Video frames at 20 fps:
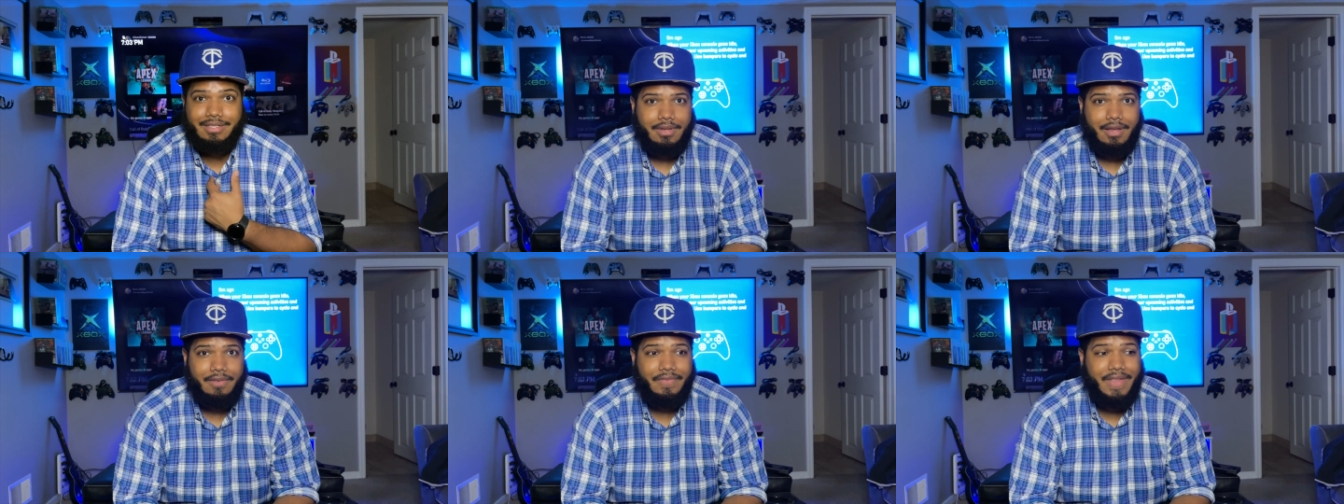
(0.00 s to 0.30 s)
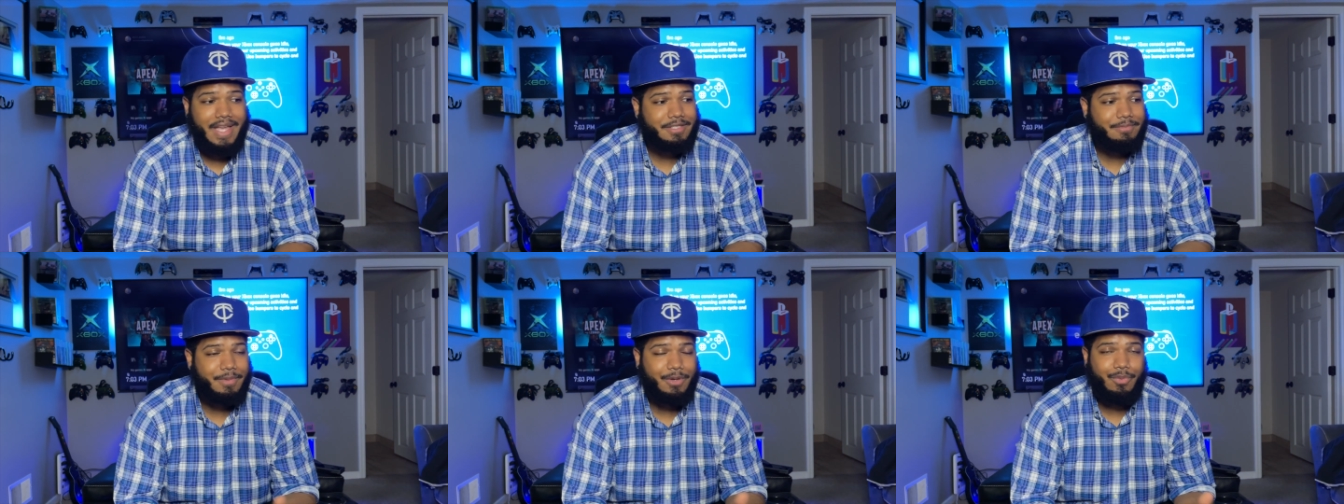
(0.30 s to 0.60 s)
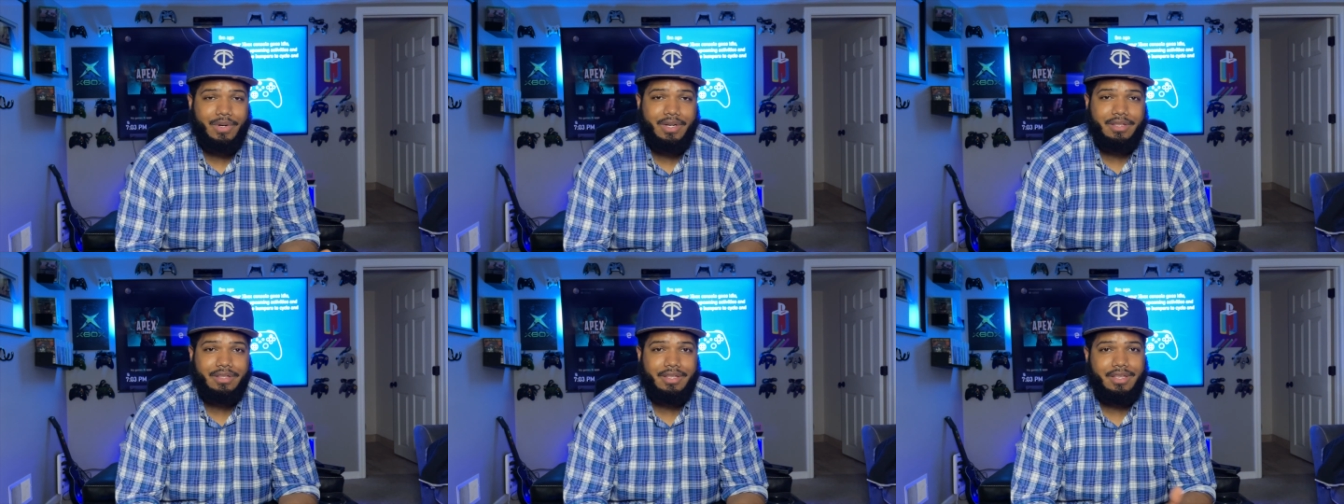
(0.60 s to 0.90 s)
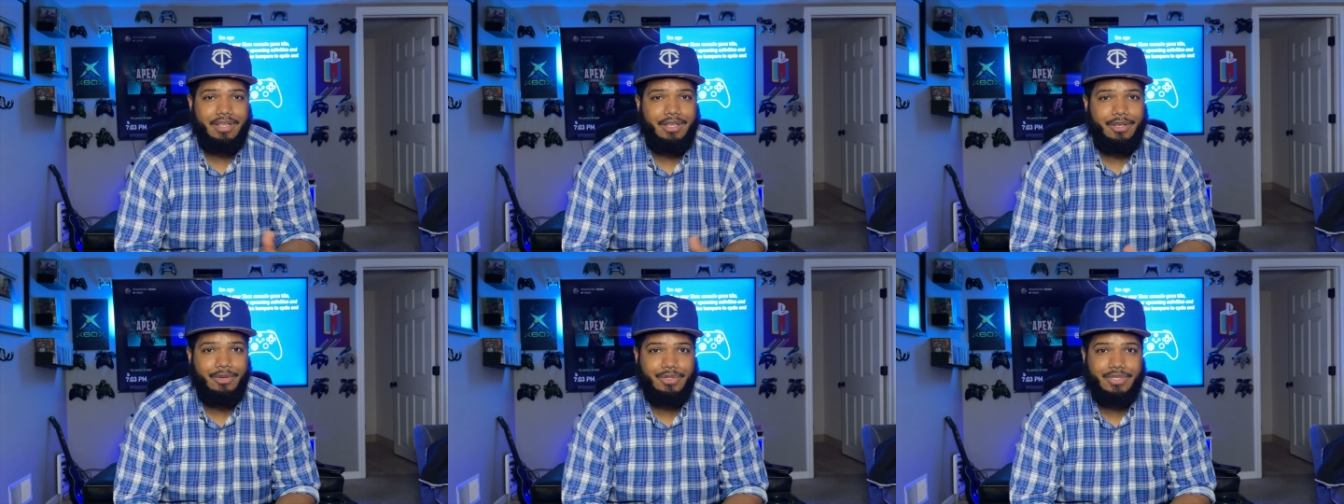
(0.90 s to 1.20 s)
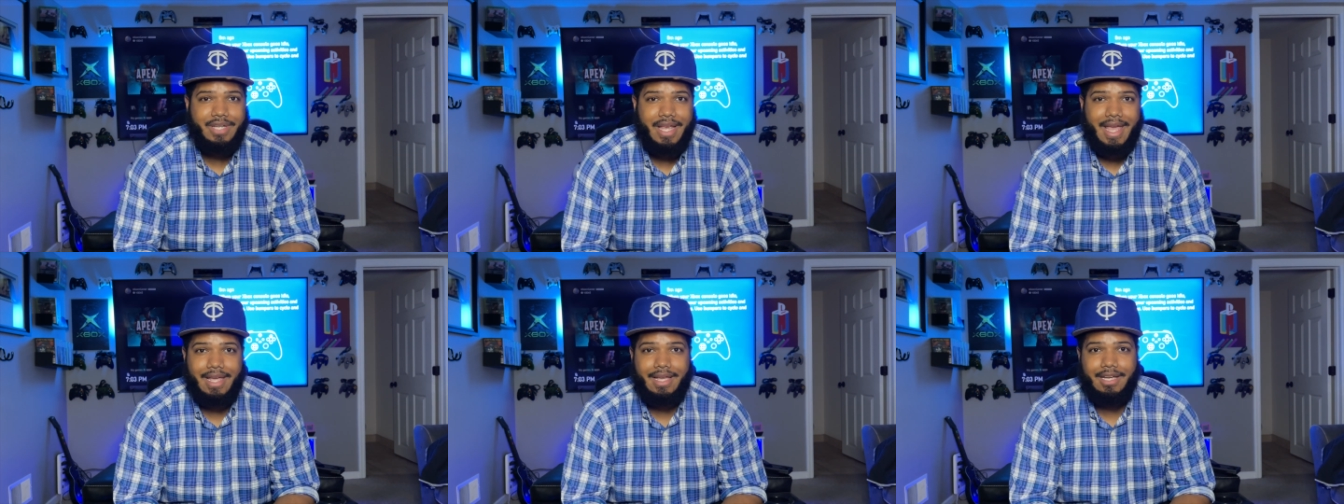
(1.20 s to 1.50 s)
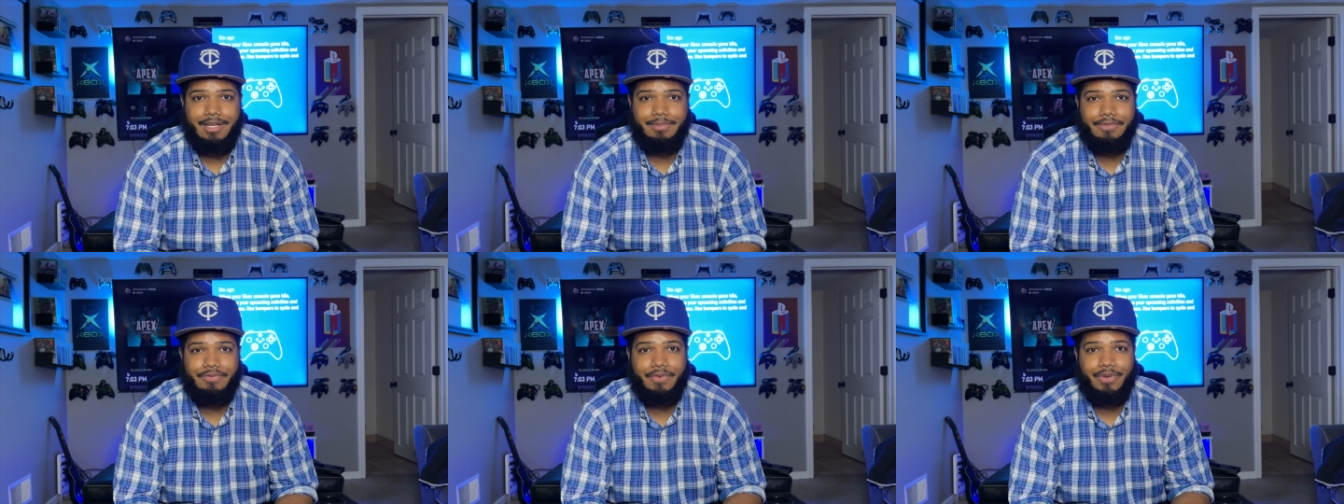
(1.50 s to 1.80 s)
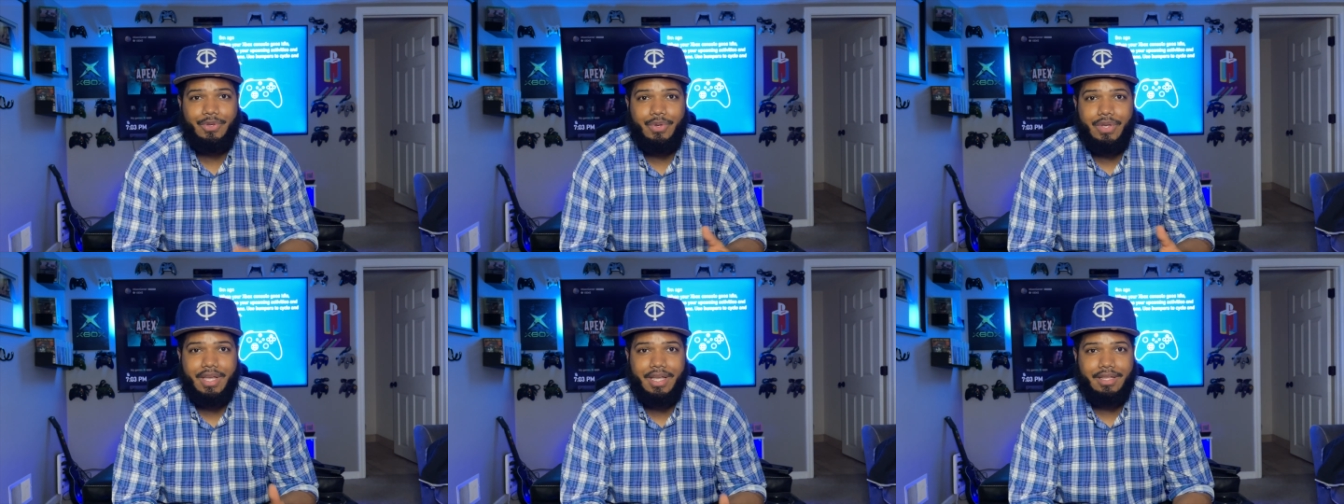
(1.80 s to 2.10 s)
If that's been one of the huge hangups for
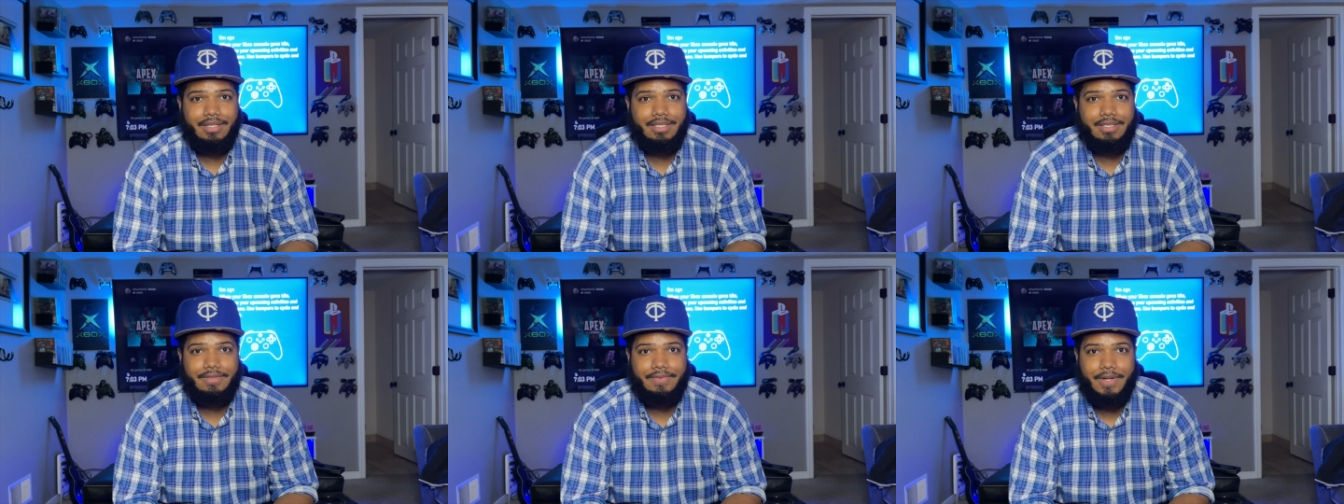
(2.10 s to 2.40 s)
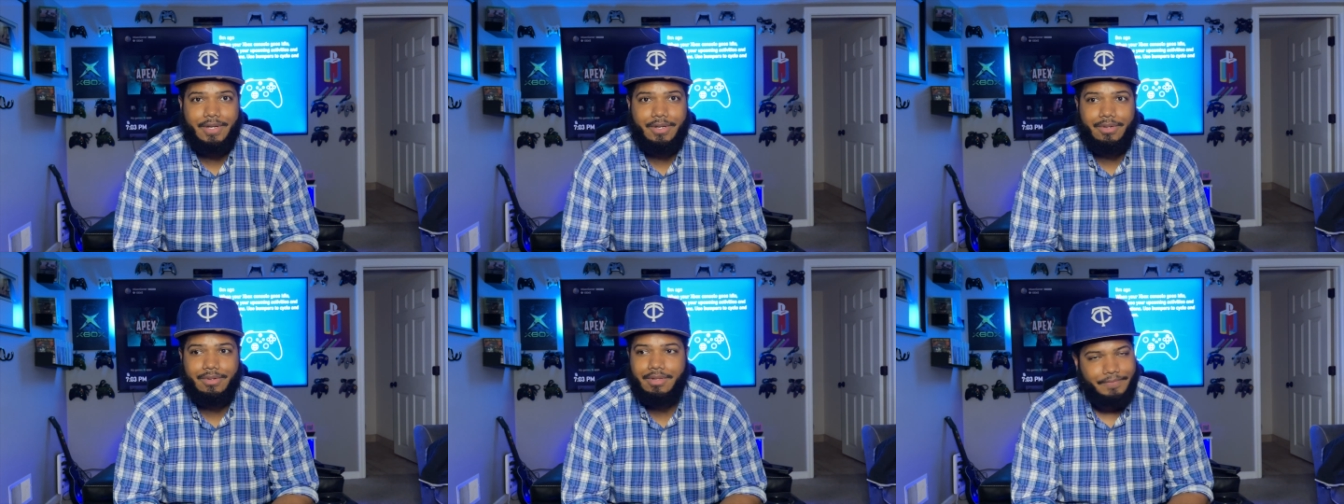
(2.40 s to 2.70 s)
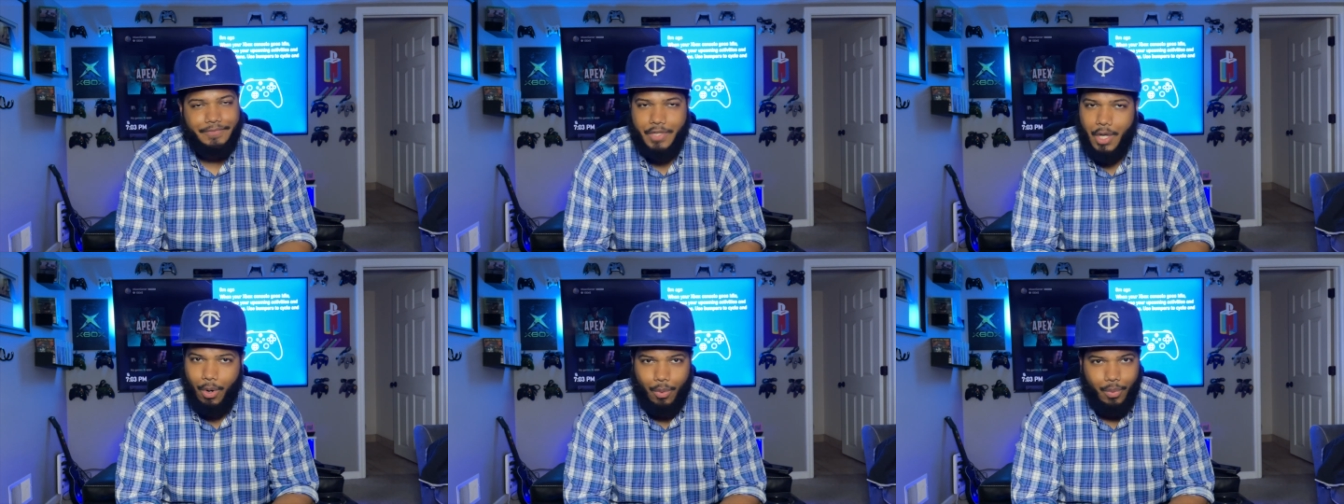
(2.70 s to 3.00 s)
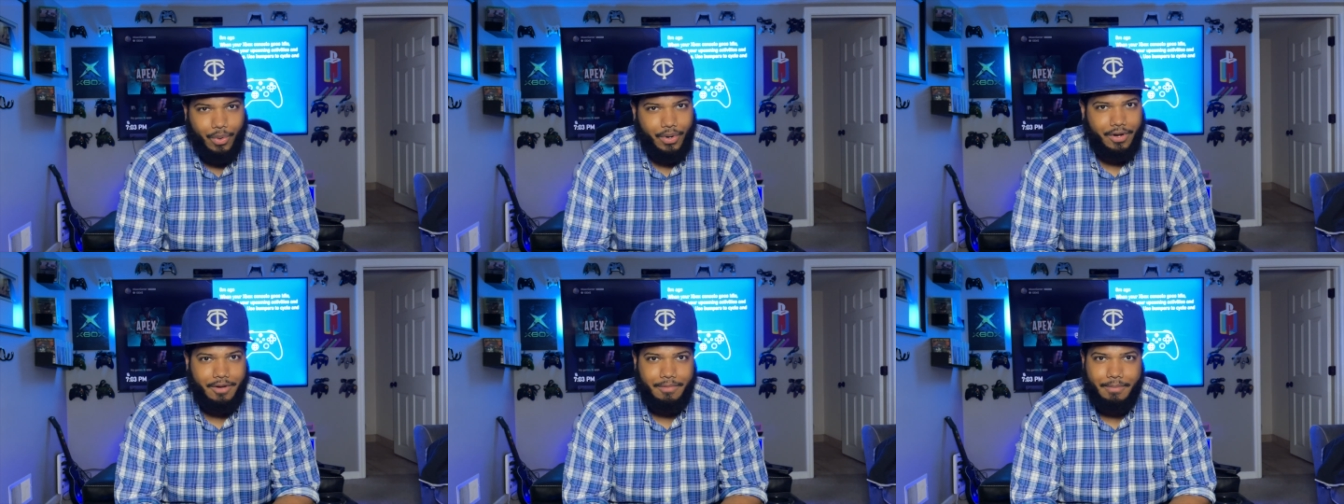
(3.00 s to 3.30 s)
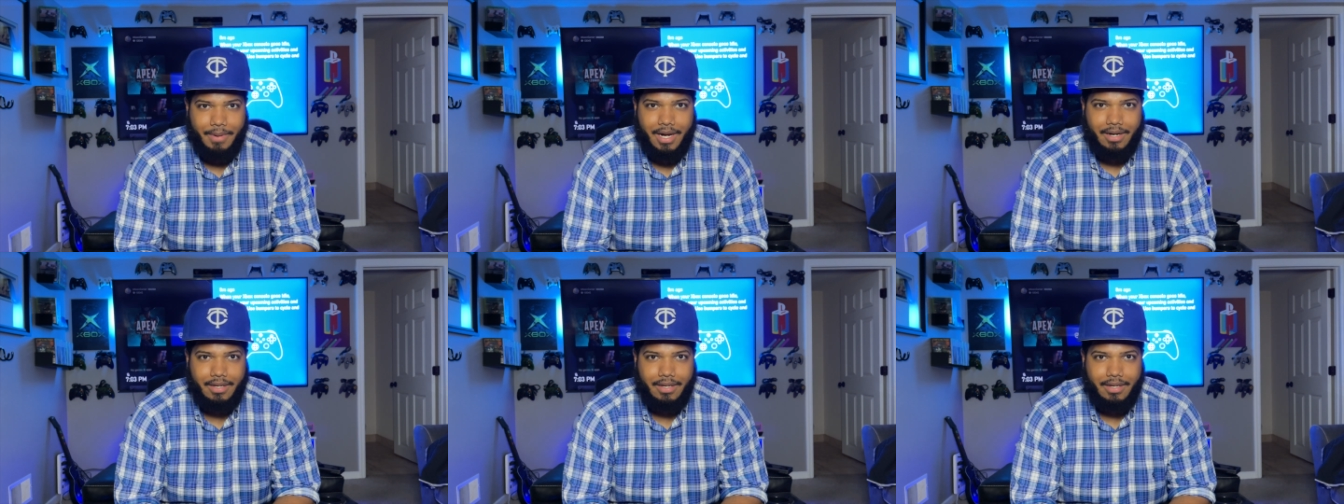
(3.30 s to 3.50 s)
you getting this phone, don't worry about